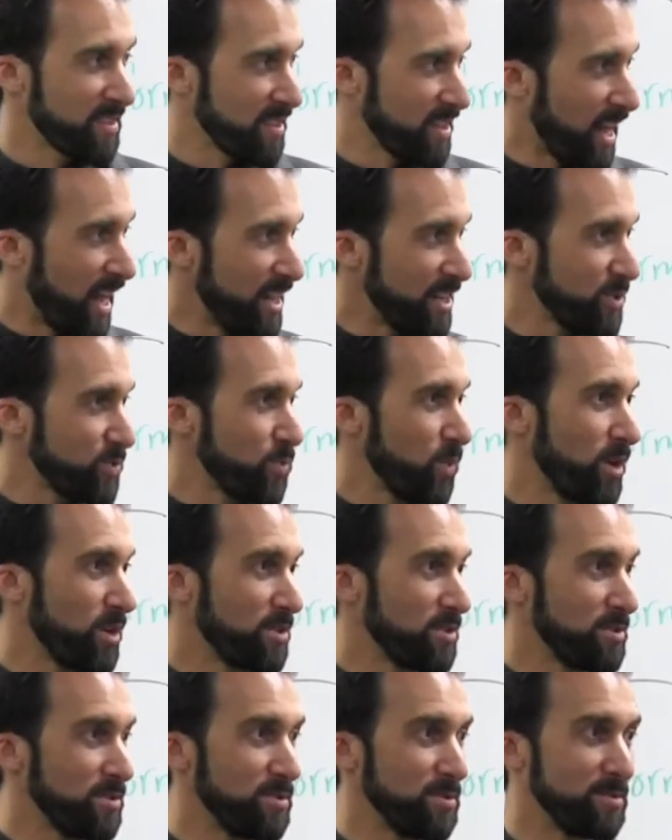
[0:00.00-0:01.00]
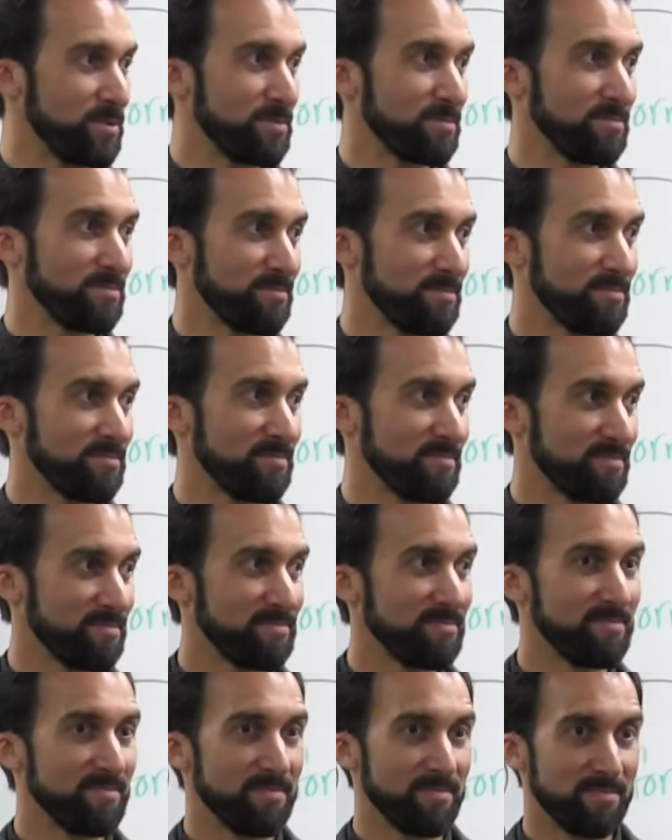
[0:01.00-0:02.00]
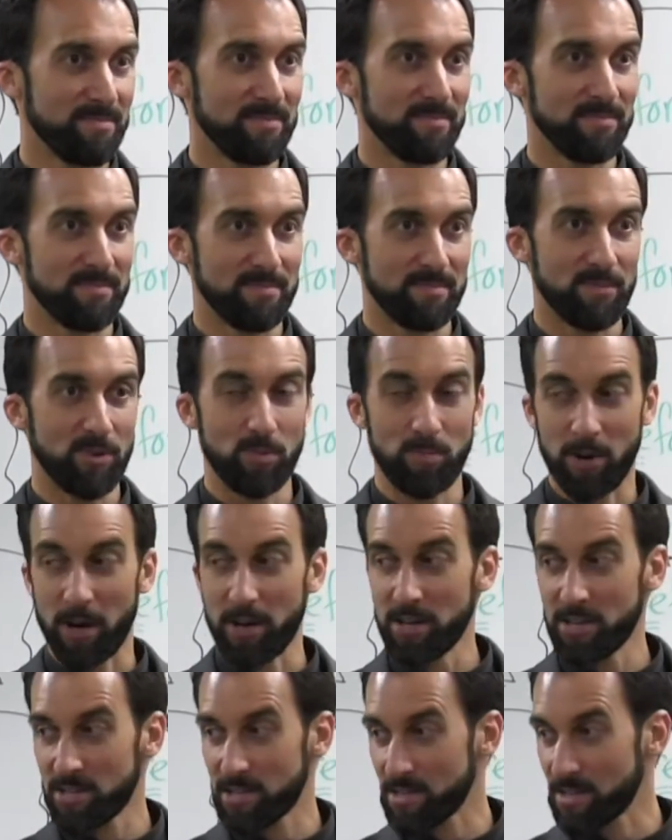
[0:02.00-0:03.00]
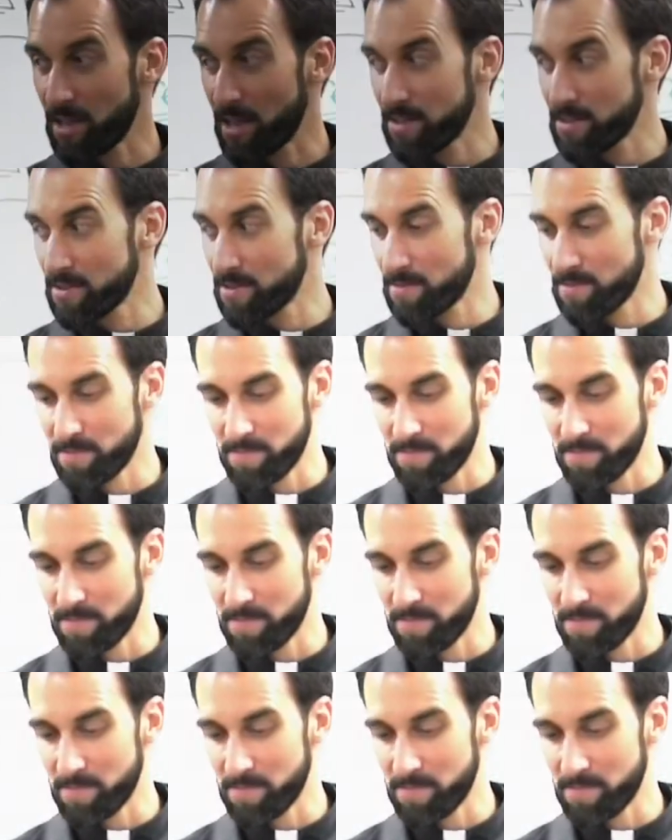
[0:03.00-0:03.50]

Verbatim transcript: God is one who, who punishes us.